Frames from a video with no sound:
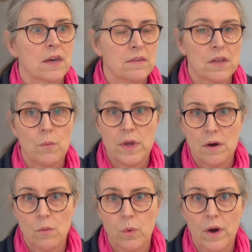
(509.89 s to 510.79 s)
So we
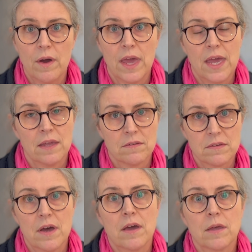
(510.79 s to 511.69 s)
are working in
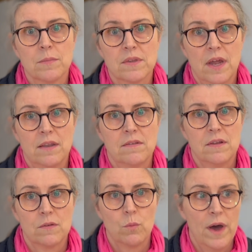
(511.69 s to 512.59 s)

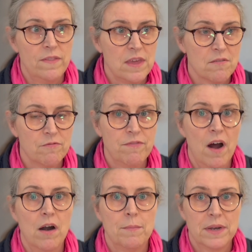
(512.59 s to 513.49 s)
circumstances where the
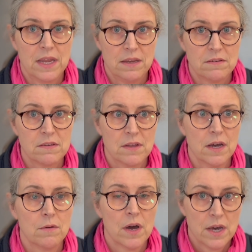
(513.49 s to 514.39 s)
environment is
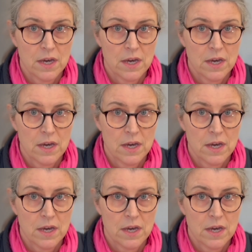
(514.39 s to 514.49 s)
so